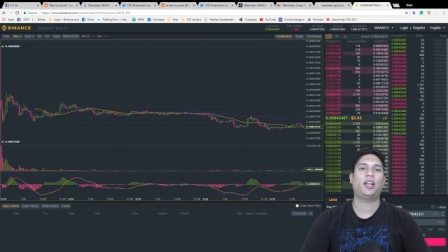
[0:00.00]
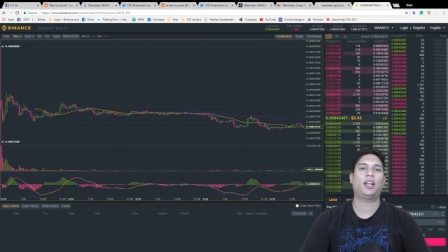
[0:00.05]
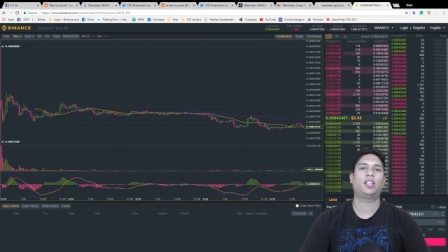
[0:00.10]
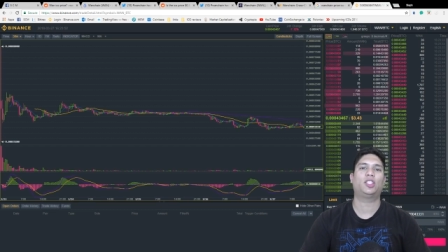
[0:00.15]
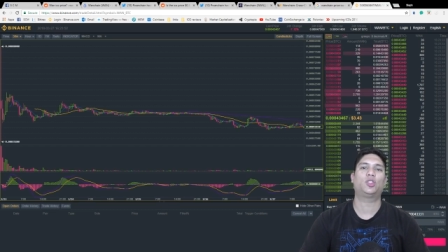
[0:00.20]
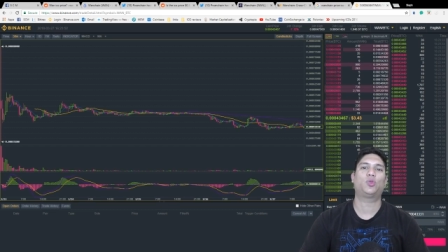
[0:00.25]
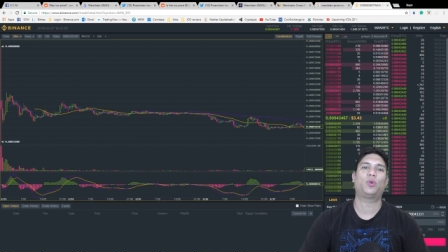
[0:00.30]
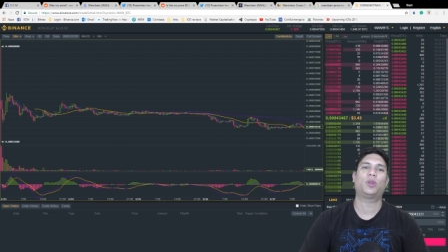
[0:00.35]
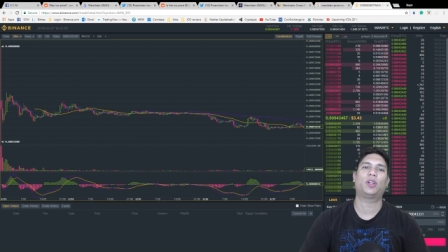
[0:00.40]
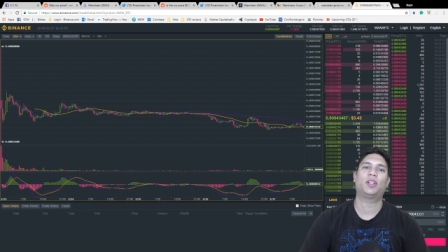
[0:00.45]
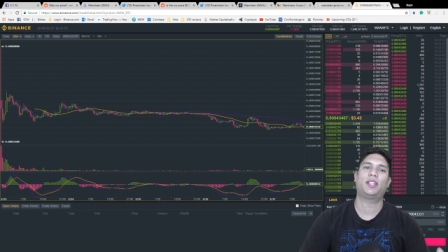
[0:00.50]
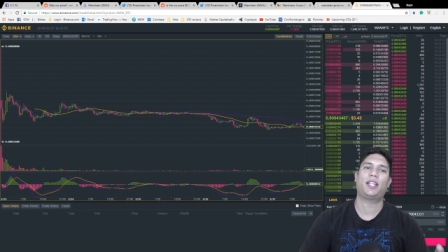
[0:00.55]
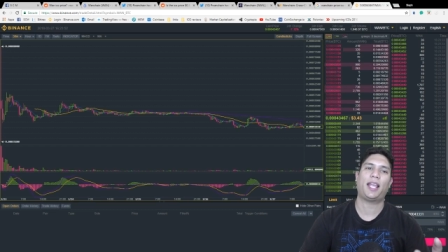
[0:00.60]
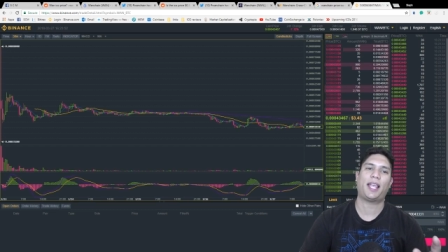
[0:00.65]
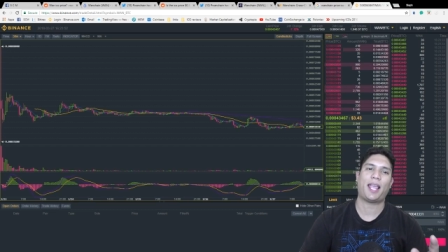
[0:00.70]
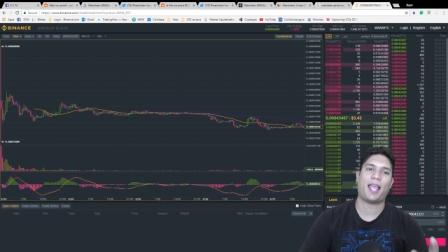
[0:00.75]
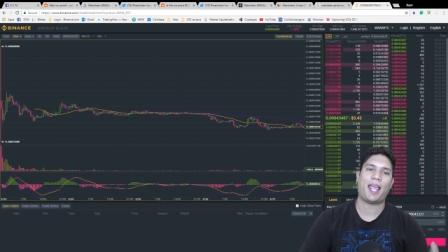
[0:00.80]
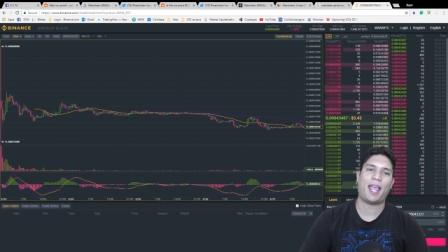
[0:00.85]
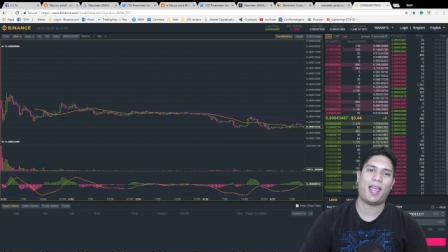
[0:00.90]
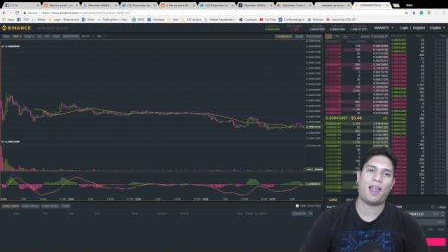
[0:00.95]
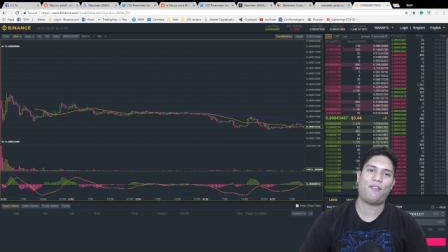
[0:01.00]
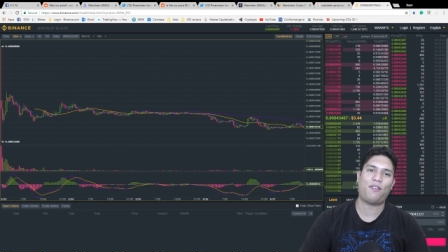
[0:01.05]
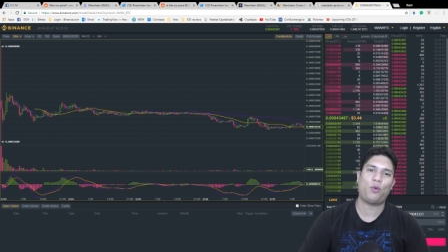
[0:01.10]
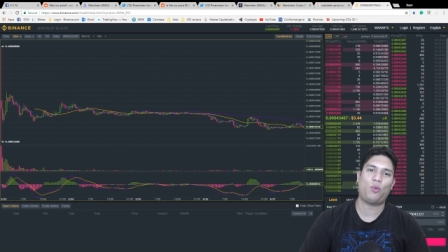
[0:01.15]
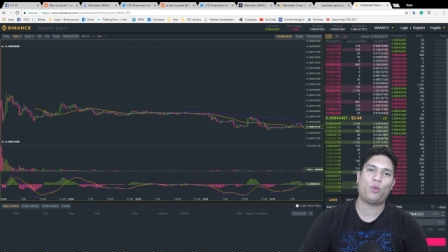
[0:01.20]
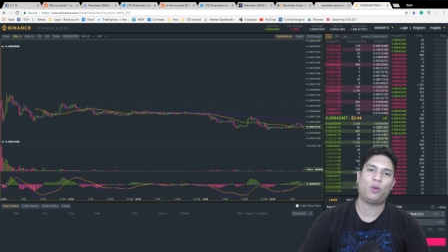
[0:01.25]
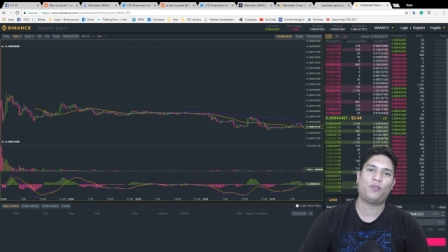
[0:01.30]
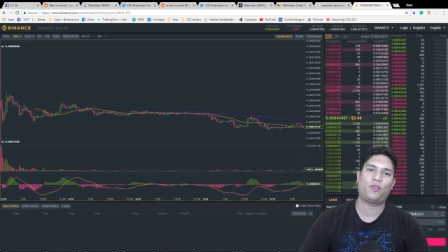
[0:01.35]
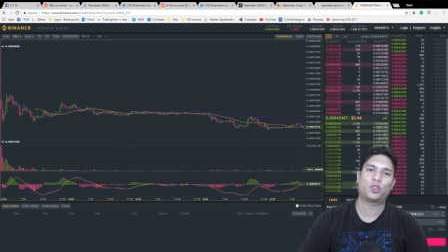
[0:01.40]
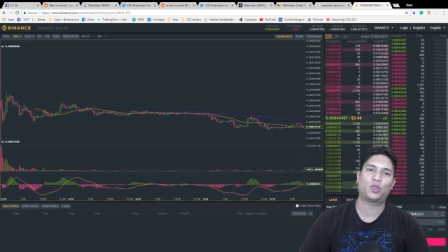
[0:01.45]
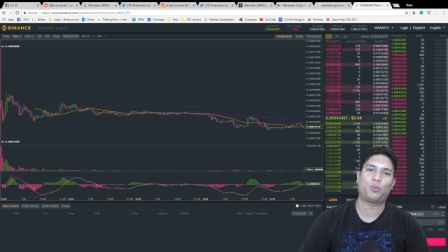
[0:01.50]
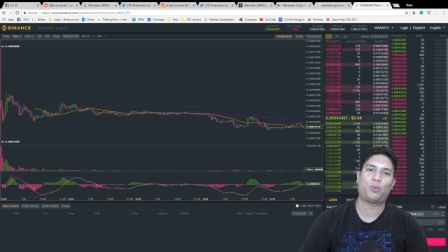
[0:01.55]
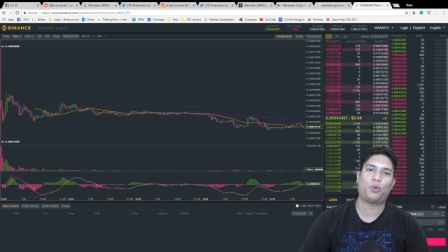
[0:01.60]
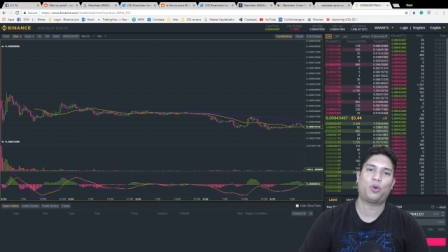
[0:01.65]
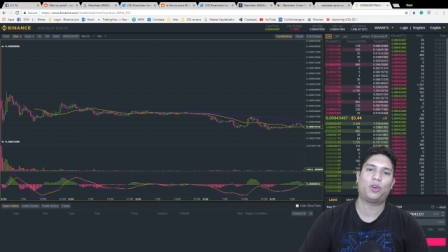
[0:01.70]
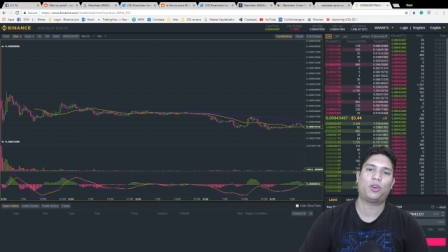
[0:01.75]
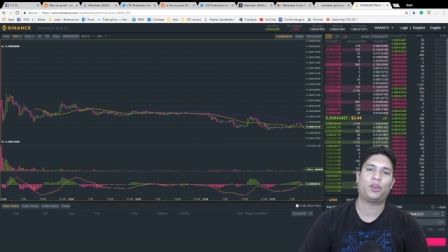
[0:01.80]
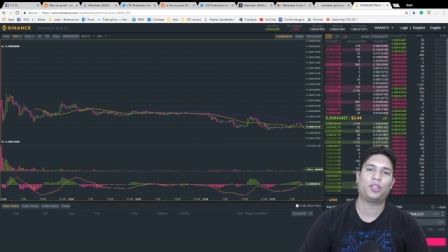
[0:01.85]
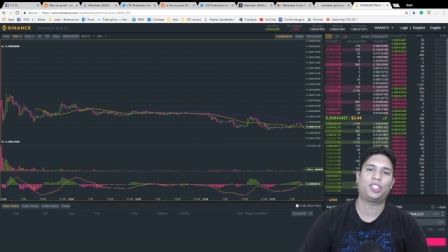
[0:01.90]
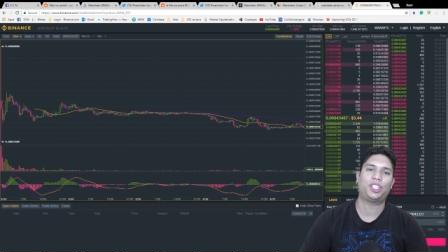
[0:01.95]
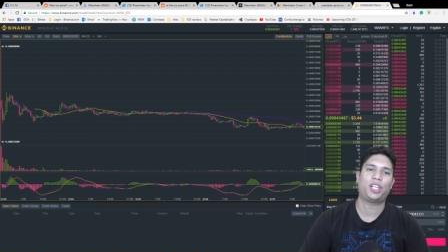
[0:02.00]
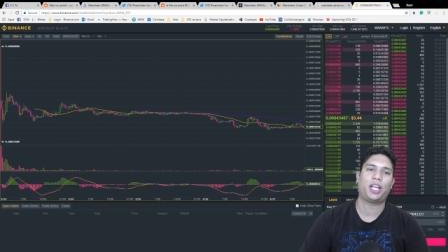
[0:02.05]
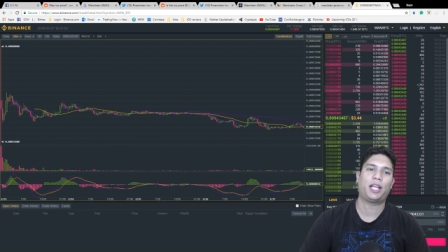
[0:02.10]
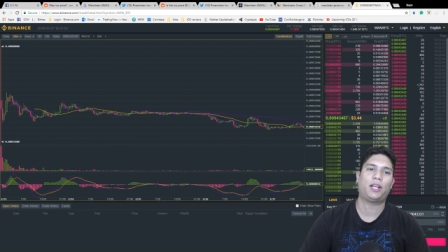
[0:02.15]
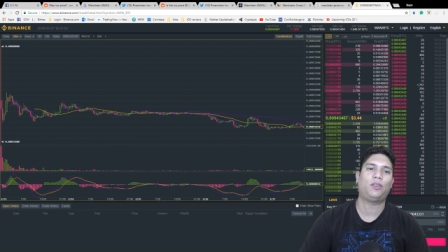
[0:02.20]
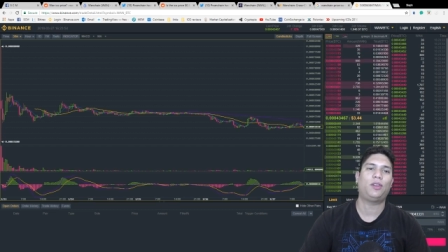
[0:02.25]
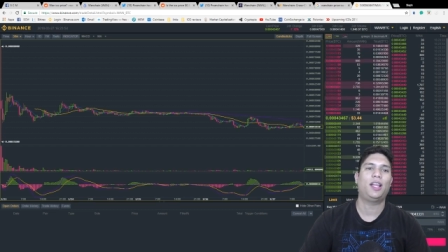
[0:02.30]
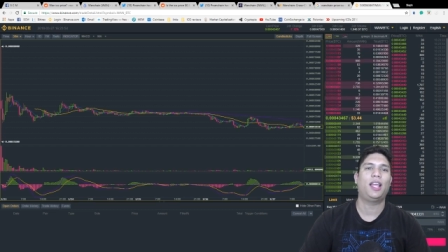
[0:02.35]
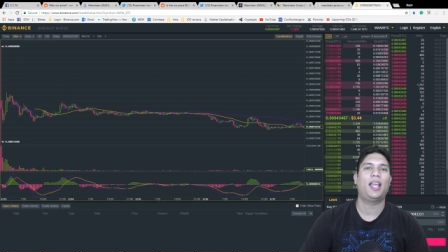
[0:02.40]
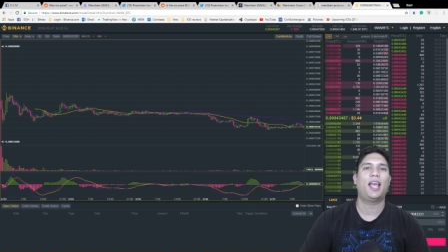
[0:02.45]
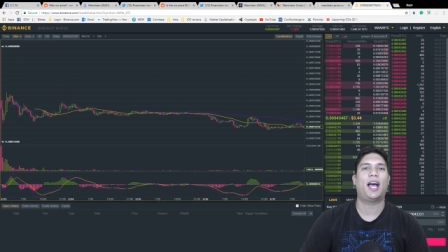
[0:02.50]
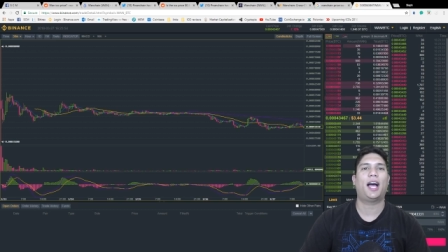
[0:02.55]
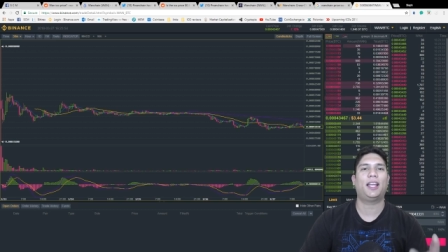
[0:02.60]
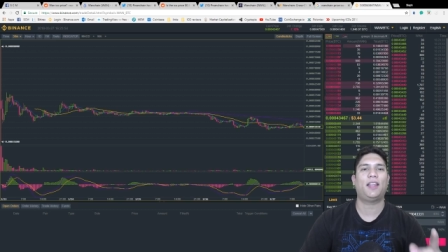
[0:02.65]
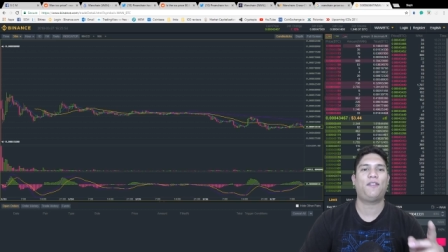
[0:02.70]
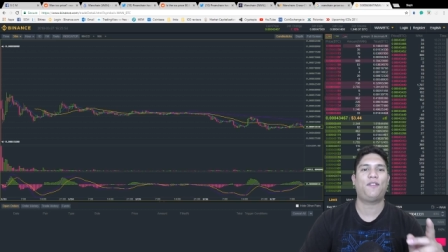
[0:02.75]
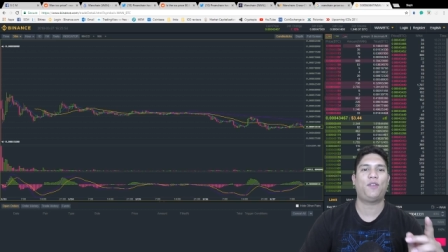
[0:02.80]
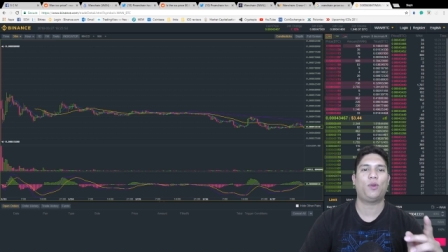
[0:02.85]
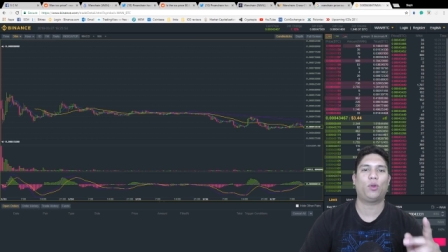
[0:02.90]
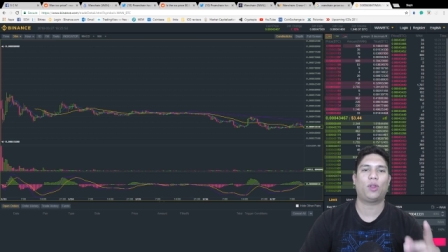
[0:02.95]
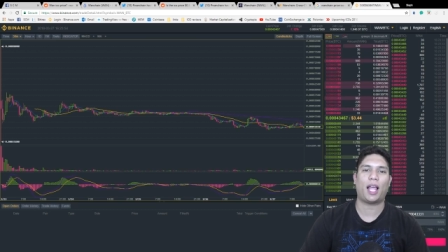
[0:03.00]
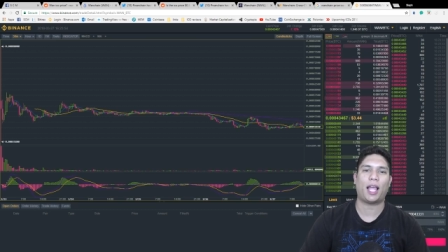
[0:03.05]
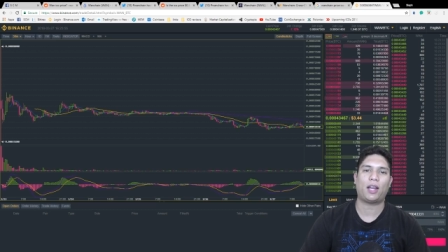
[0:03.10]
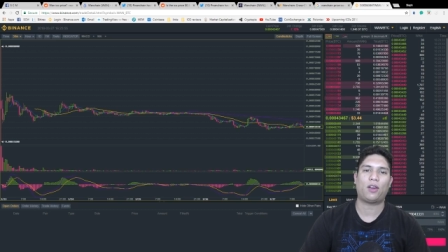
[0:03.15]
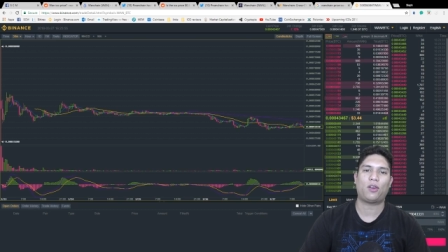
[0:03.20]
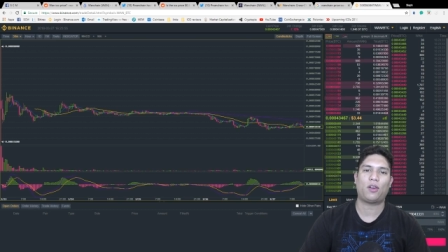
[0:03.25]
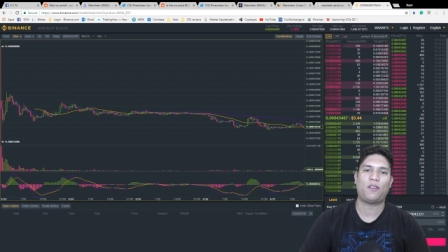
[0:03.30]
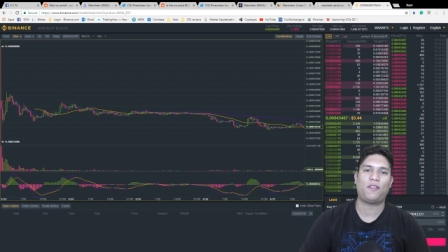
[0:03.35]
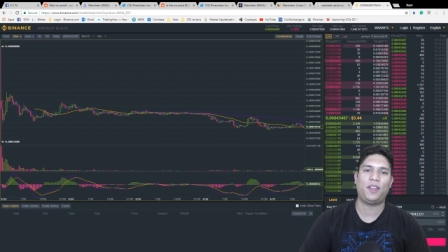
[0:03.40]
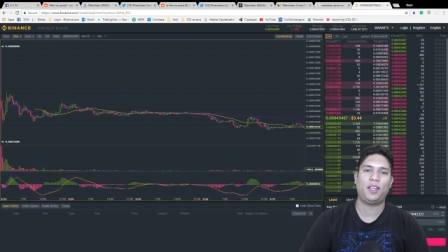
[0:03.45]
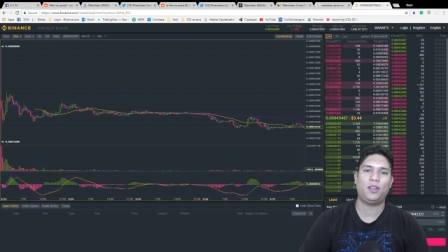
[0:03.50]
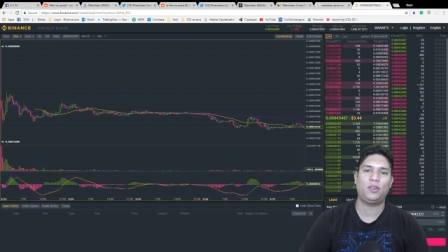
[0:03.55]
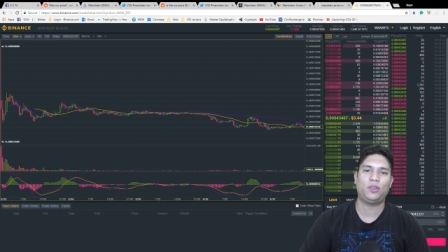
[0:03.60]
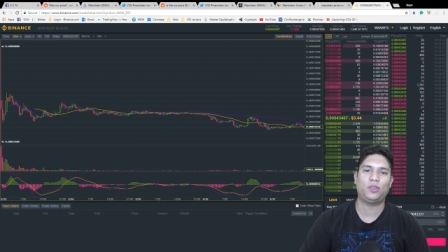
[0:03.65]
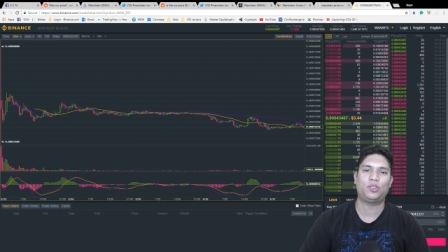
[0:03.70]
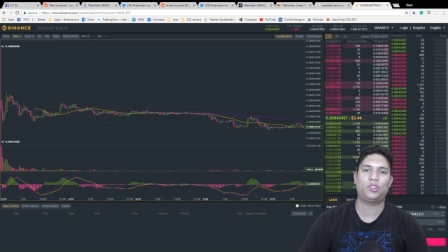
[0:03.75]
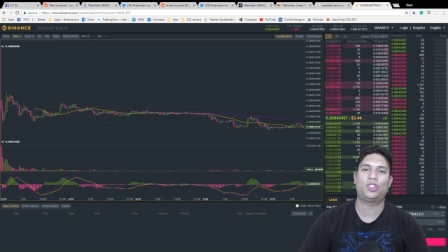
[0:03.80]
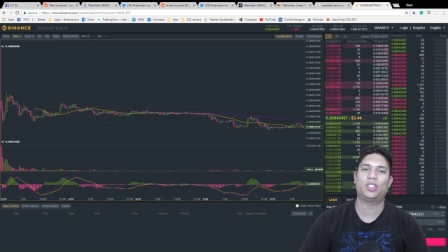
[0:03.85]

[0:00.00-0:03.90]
I just want to thank everyone for supporting our channel and if you like our videos,